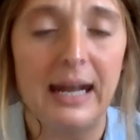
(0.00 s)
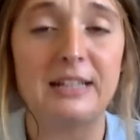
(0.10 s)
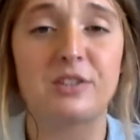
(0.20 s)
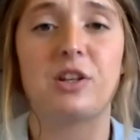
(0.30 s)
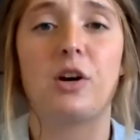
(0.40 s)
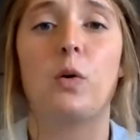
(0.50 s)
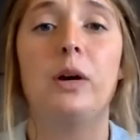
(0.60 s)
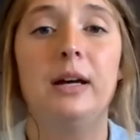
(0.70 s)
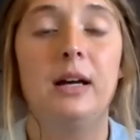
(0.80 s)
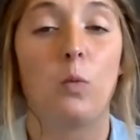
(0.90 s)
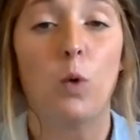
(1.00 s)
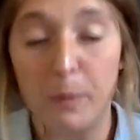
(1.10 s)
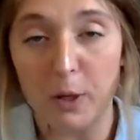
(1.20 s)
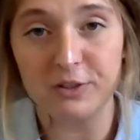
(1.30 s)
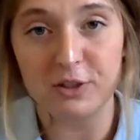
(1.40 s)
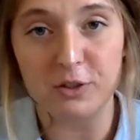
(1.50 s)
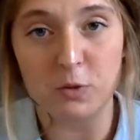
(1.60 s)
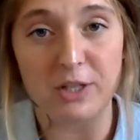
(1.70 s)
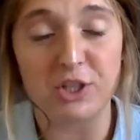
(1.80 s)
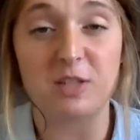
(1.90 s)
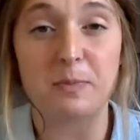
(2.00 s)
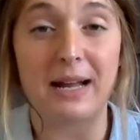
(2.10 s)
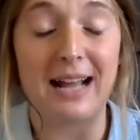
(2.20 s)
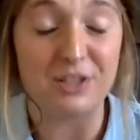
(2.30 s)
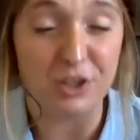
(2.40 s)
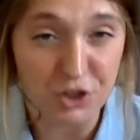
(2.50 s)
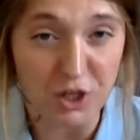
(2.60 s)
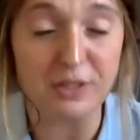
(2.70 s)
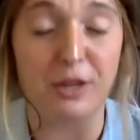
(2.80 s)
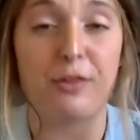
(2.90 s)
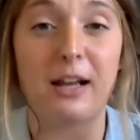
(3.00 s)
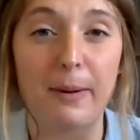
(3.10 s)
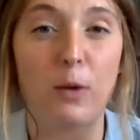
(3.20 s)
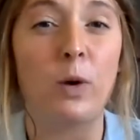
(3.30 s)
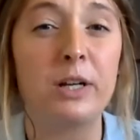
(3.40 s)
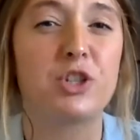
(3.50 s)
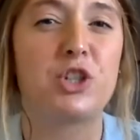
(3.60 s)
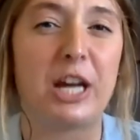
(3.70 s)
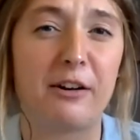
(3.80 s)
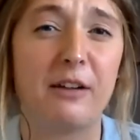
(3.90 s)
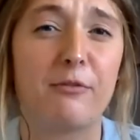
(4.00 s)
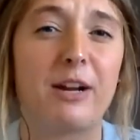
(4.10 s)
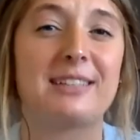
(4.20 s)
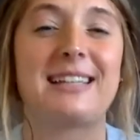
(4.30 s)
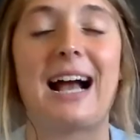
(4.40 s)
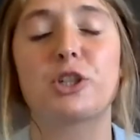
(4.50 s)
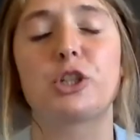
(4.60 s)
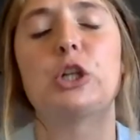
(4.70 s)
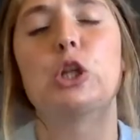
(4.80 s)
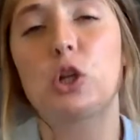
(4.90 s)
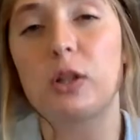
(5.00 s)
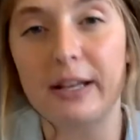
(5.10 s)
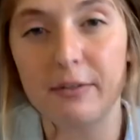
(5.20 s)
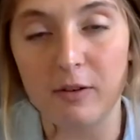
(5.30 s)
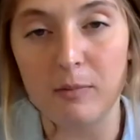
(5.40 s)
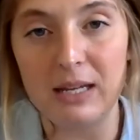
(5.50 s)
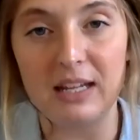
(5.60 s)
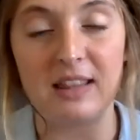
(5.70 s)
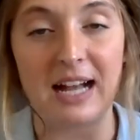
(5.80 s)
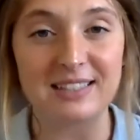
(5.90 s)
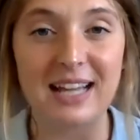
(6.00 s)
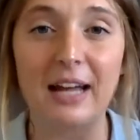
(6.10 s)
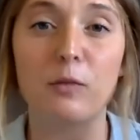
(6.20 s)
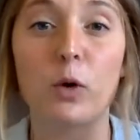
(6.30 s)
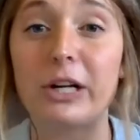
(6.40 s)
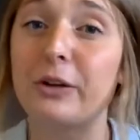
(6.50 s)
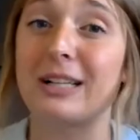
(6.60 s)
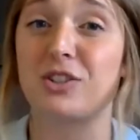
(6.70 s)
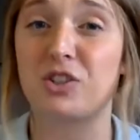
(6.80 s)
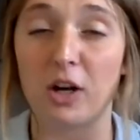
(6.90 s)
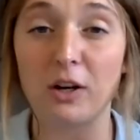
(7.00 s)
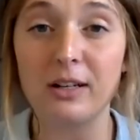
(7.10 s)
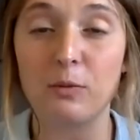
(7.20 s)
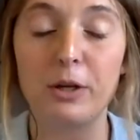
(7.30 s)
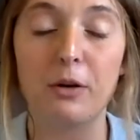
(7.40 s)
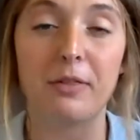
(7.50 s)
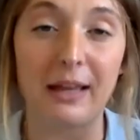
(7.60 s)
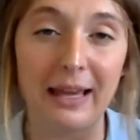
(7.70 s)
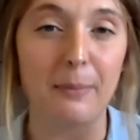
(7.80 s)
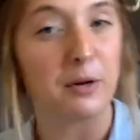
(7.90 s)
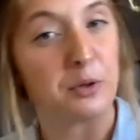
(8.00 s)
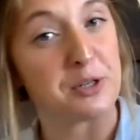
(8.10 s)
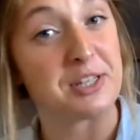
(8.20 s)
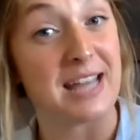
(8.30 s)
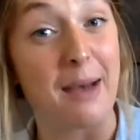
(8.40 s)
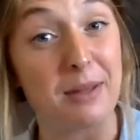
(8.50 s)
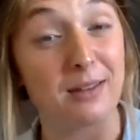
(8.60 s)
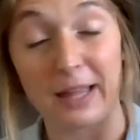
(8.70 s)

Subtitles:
And so we'll post those questions, but to start to think about what does generative rest actually look like for me, that's kind of where you can start when you're thinking about your Sabbath,